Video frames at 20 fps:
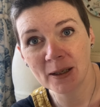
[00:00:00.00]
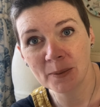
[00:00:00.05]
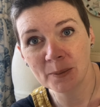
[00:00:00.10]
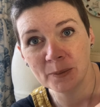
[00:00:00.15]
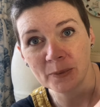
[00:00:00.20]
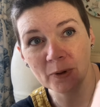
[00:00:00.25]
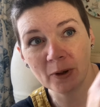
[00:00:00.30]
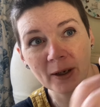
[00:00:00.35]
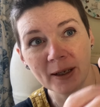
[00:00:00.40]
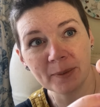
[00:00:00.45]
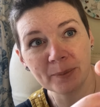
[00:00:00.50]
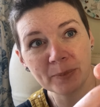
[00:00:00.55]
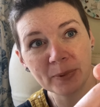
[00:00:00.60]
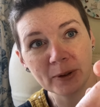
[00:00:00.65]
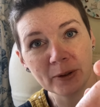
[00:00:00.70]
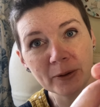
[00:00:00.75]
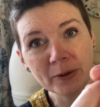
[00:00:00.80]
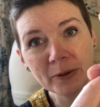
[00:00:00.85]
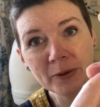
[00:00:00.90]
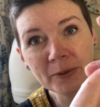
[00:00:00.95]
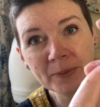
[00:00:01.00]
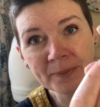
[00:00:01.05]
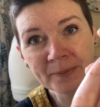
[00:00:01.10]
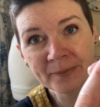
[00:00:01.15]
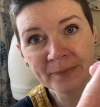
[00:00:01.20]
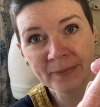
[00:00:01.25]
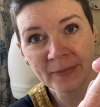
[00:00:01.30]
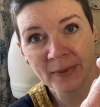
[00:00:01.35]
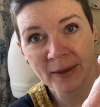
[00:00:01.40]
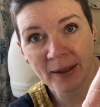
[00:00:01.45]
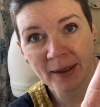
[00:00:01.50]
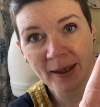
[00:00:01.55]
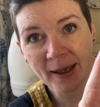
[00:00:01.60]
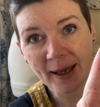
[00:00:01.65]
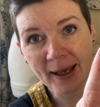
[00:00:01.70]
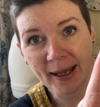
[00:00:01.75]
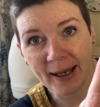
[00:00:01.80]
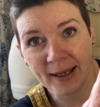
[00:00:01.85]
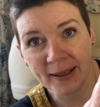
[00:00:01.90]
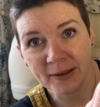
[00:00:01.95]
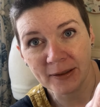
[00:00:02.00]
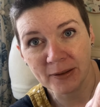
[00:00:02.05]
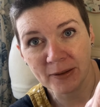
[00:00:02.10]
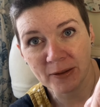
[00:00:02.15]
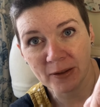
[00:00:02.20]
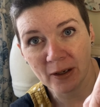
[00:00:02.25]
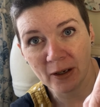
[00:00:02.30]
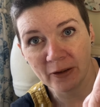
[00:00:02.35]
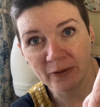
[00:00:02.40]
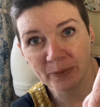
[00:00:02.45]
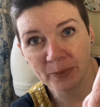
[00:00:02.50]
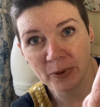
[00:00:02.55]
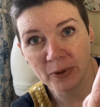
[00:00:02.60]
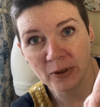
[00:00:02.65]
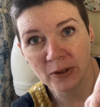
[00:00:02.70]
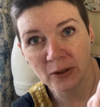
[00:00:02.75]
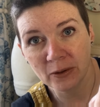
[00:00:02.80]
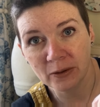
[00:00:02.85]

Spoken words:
bright blue, and I've put on a